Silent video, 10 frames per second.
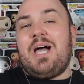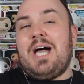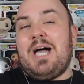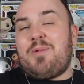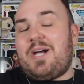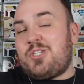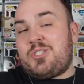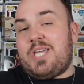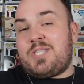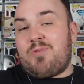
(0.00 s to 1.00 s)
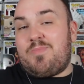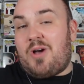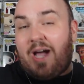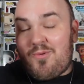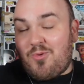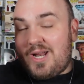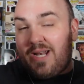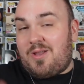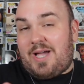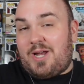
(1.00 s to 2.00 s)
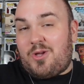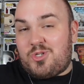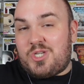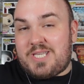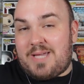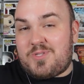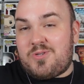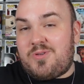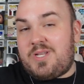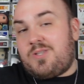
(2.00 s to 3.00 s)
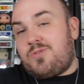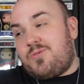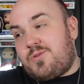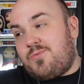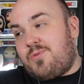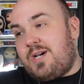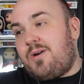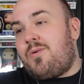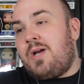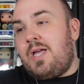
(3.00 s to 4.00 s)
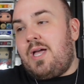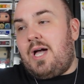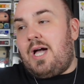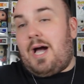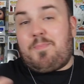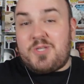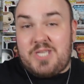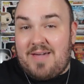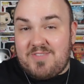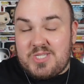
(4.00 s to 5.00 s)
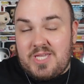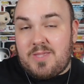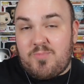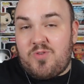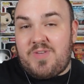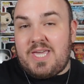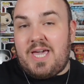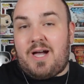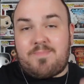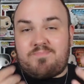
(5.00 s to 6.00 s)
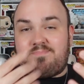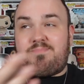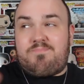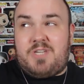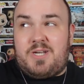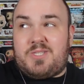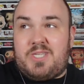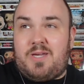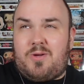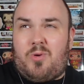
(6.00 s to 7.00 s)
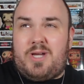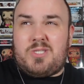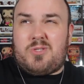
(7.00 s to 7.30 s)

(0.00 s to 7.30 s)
But I just said to him, look, I know Shazam 2 didn't do too well. I personally haven't seen the movie yet. I'm gonna see it quite